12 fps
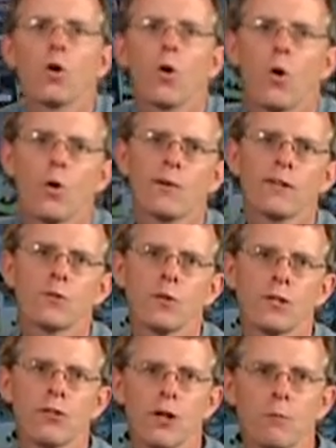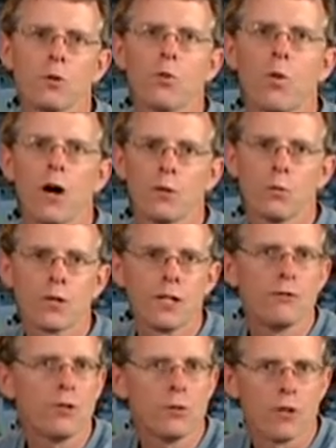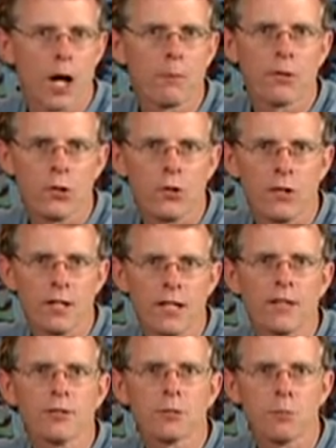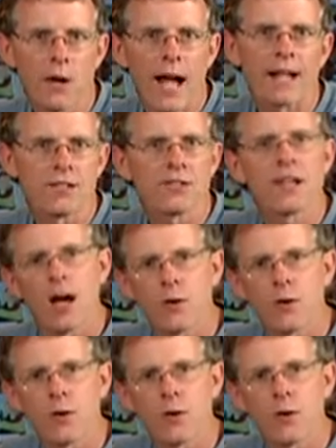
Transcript: Cornering drill number one will give you an opportunity to practice